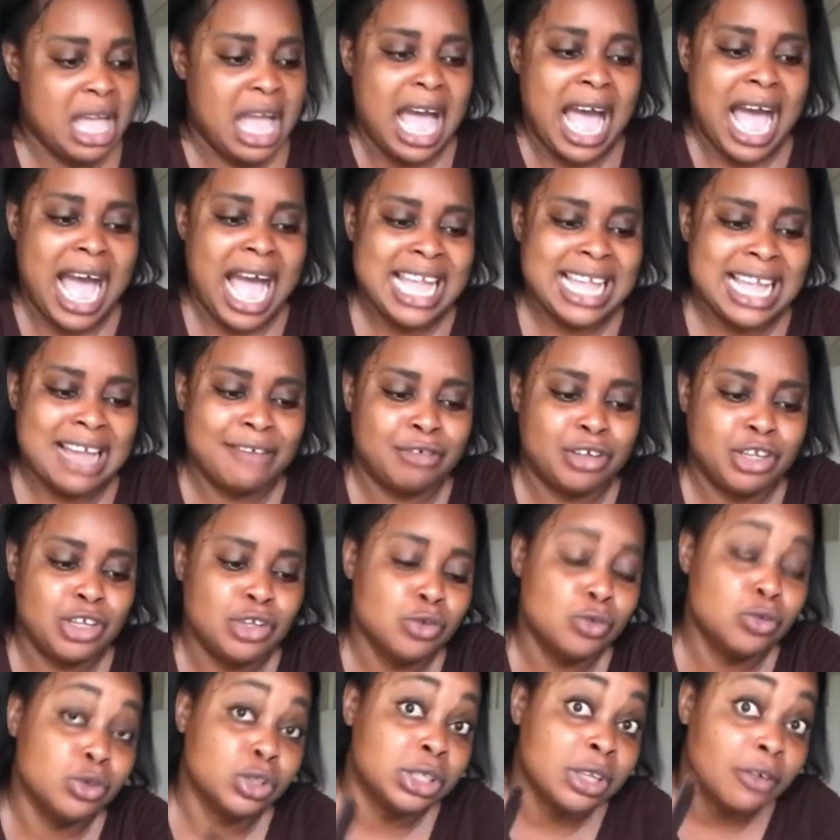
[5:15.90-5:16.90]
I have to
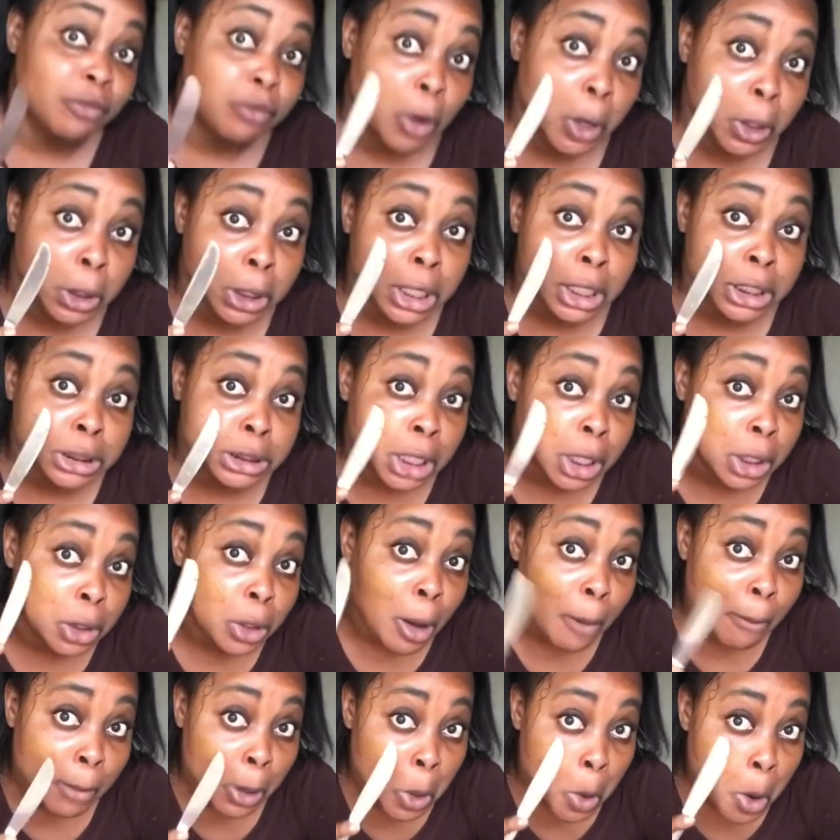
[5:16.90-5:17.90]
use the foundation now. I don't
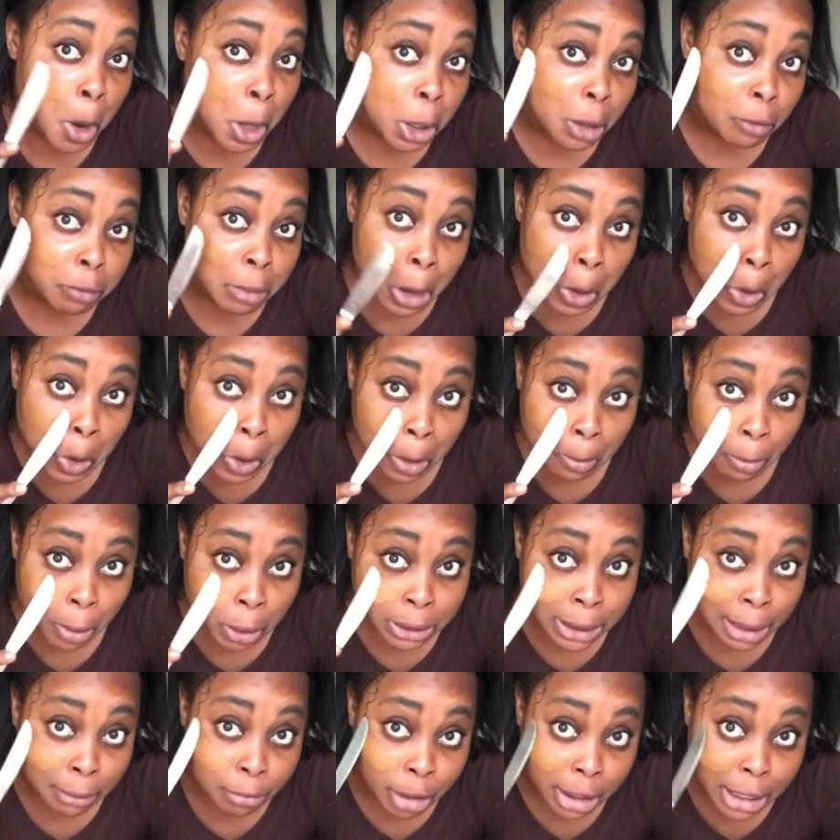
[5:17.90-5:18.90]
know if I want
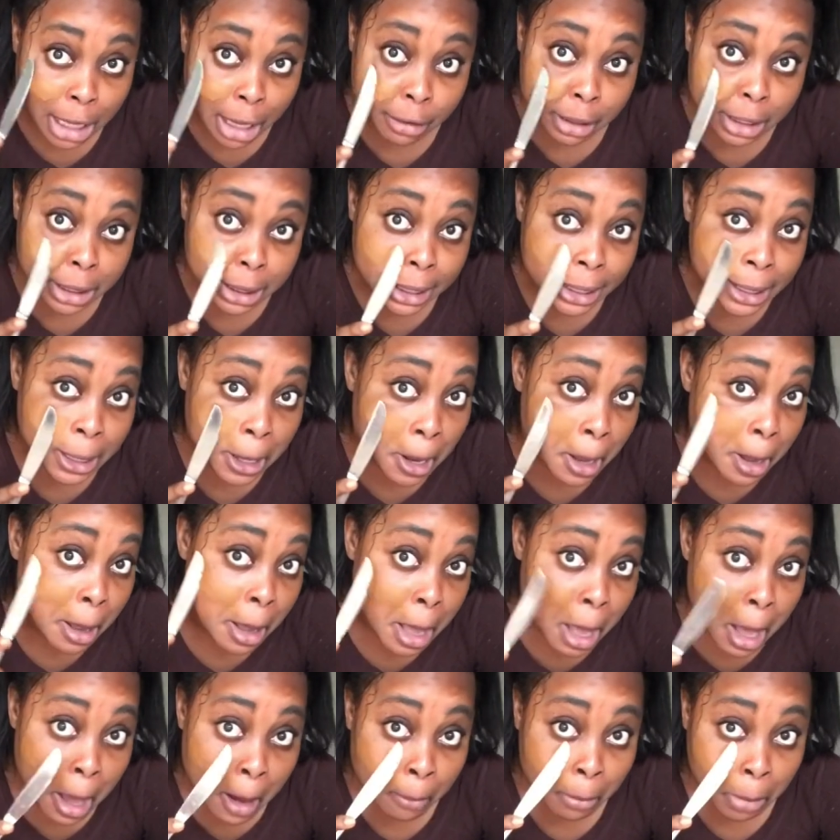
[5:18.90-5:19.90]
butter bread already, though.
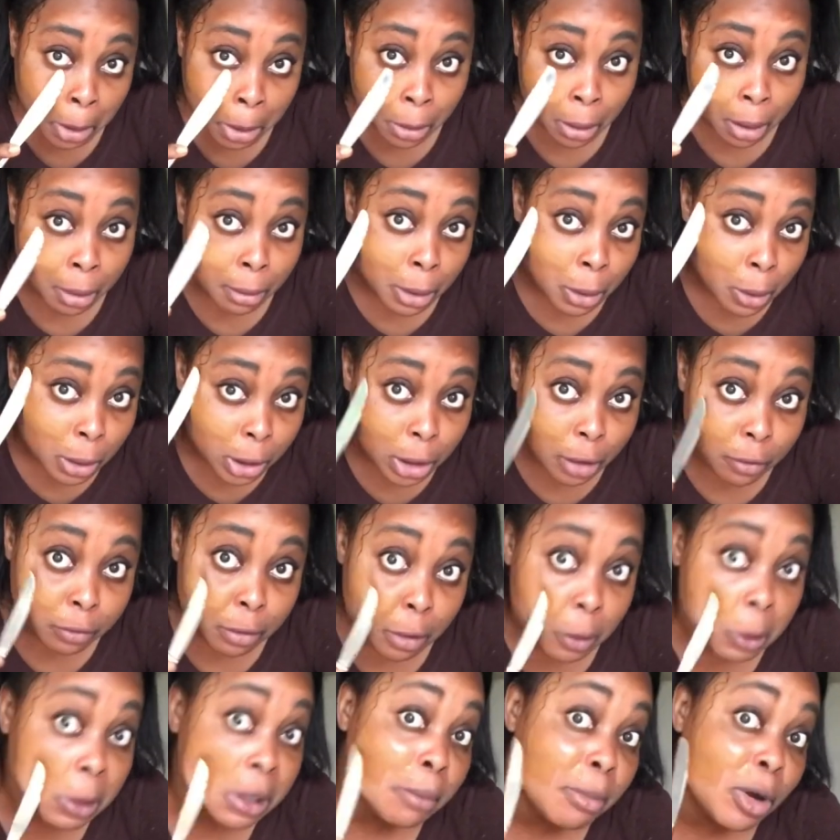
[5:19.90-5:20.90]
I don't know if I
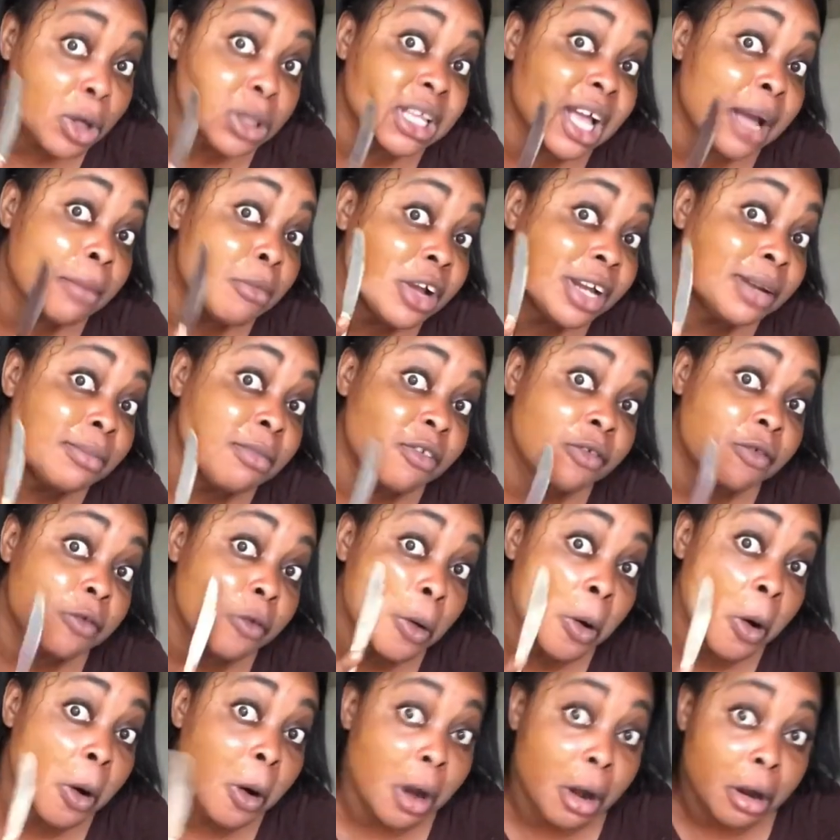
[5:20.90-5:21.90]
want butter bread
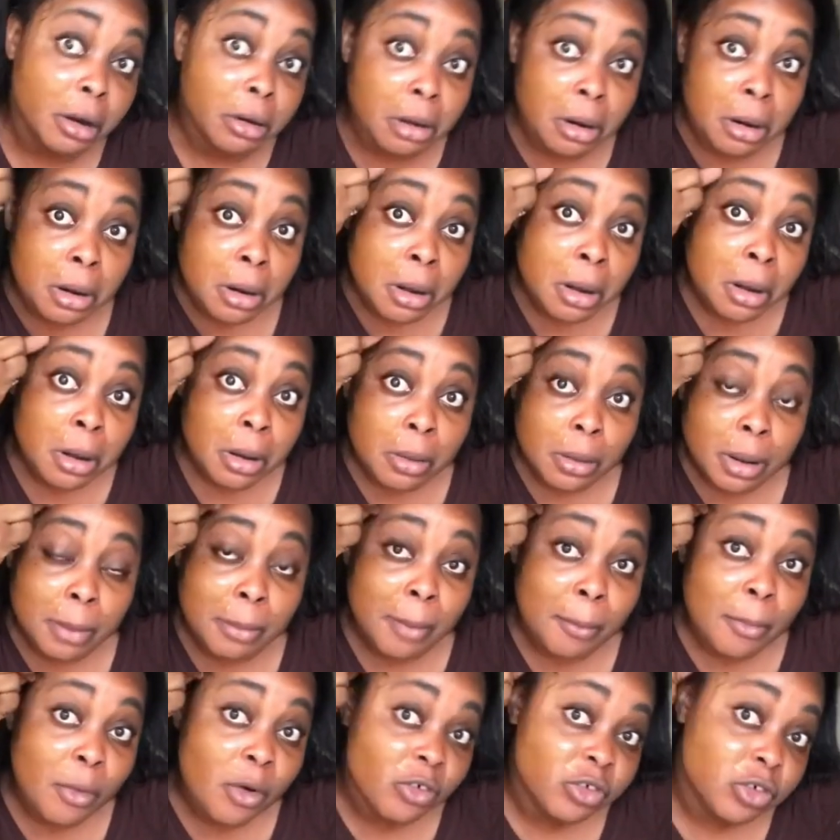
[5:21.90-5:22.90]
before. I'm gonna
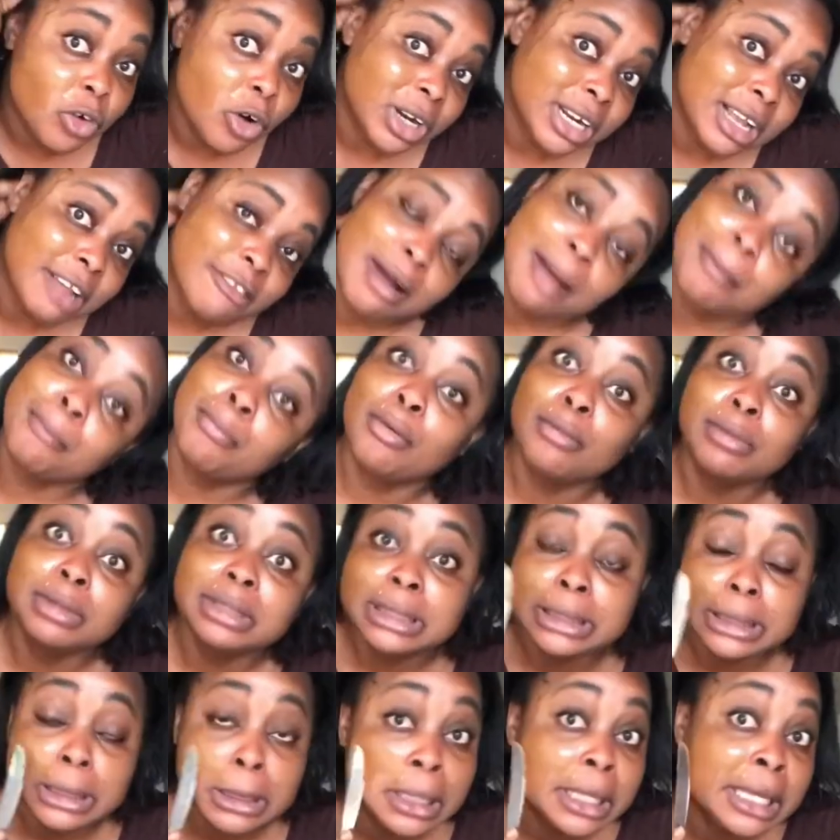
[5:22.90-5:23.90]
move out the
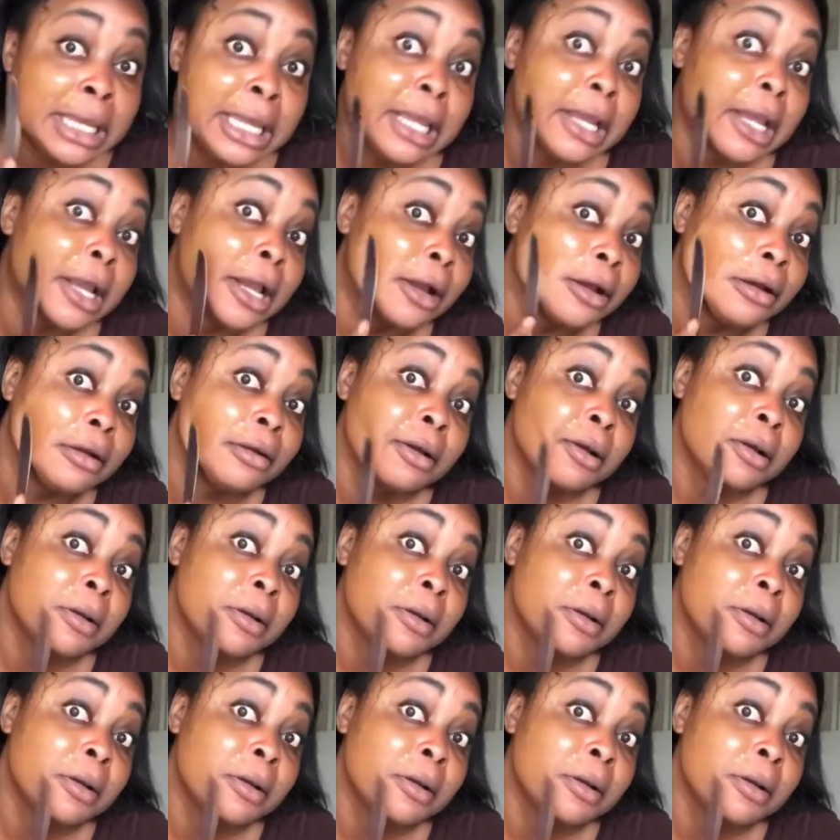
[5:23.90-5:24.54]
Rapunzel here.